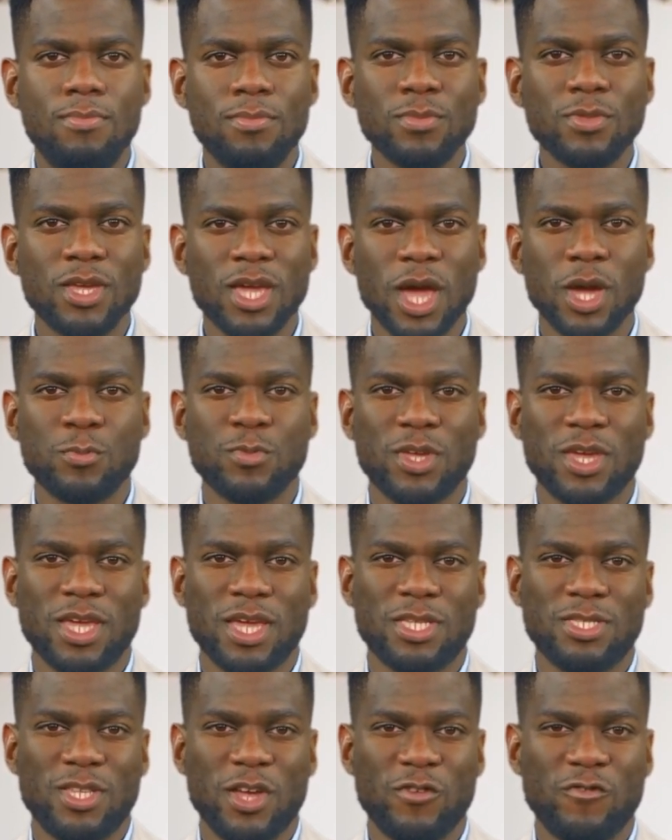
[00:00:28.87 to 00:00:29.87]
The company
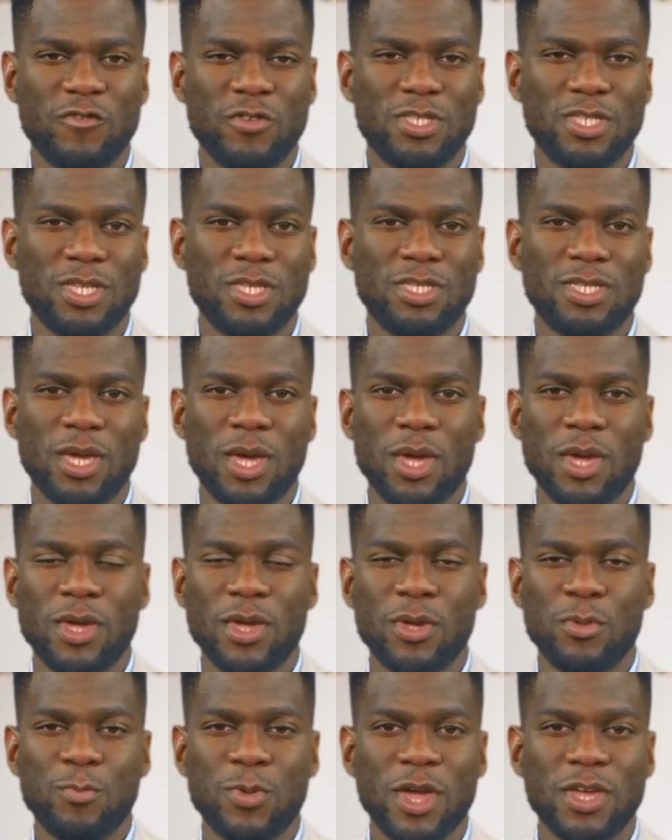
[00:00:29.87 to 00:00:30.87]
has offices
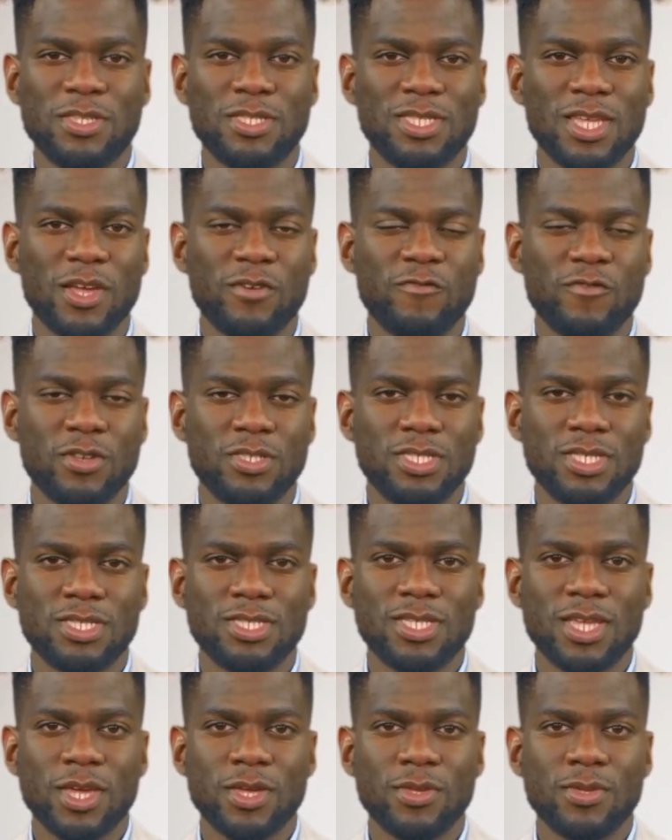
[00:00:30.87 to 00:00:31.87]
in both San
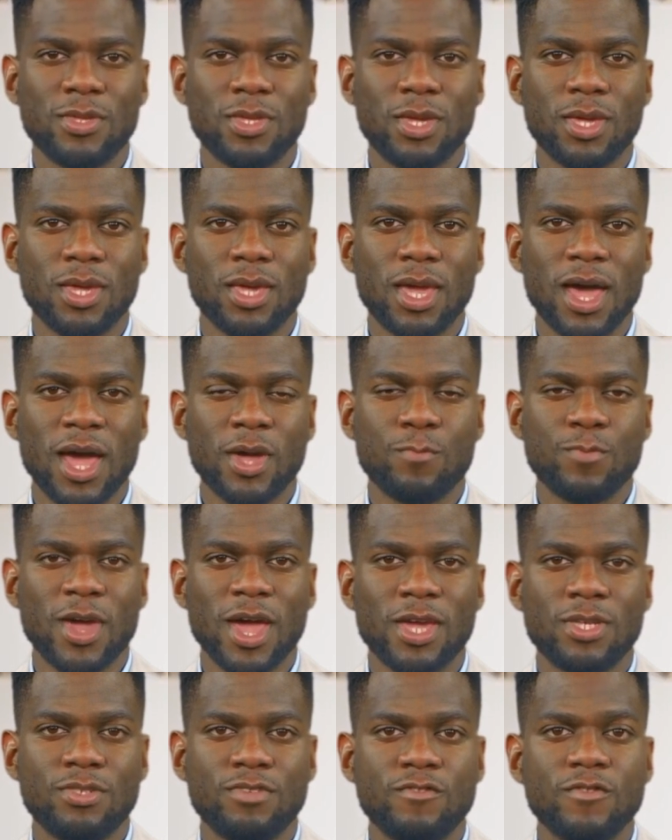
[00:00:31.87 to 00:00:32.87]
Francisco and
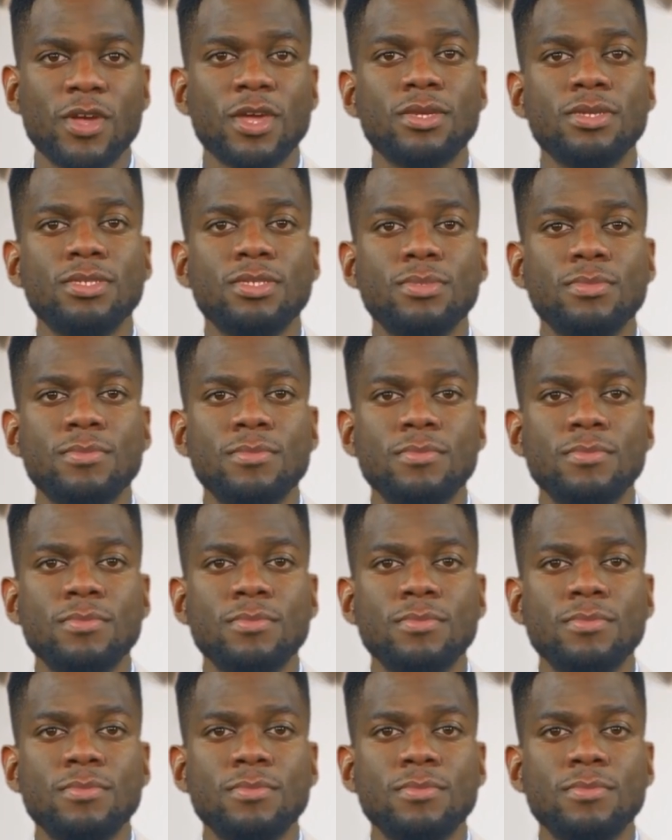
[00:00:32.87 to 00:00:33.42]
Paris, France.